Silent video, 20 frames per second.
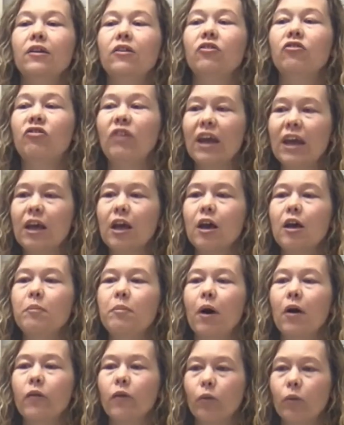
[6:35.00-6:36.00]
Jacob
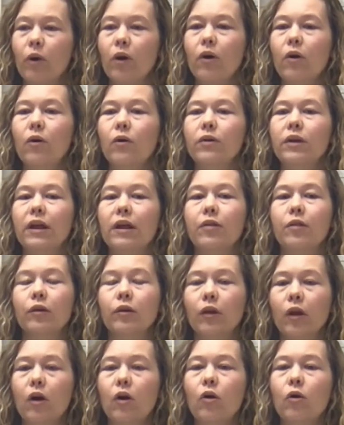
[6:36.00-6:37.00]
on the road is
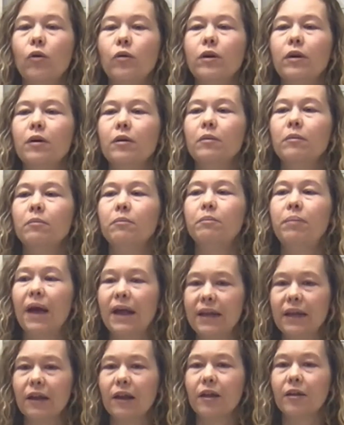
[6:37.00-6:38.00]
alone,
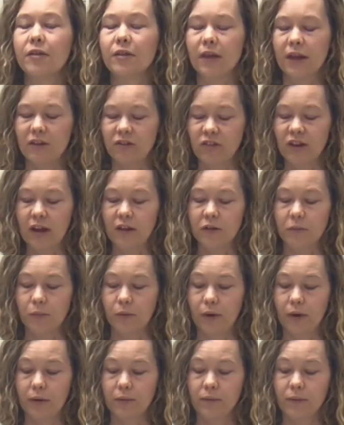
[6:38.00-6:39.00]
penniless, and
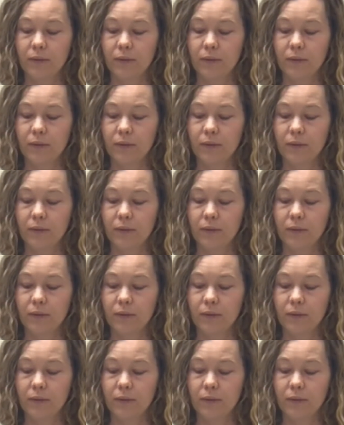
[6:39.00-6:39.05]
desperate.